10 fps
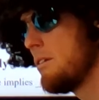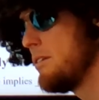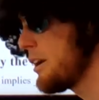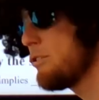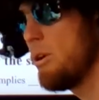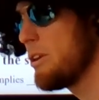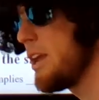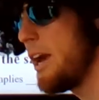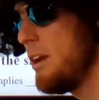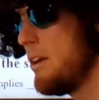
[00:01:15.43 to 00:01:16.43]
Not Corona
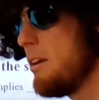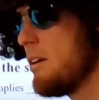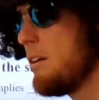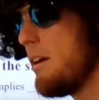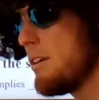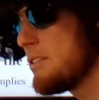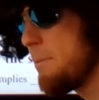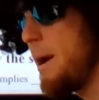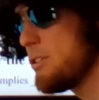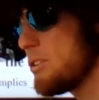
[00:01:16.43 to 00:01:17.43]
Day. St.
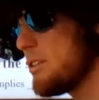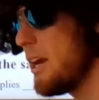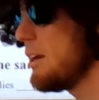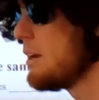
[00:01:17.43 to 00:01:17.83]
Patrick's Day.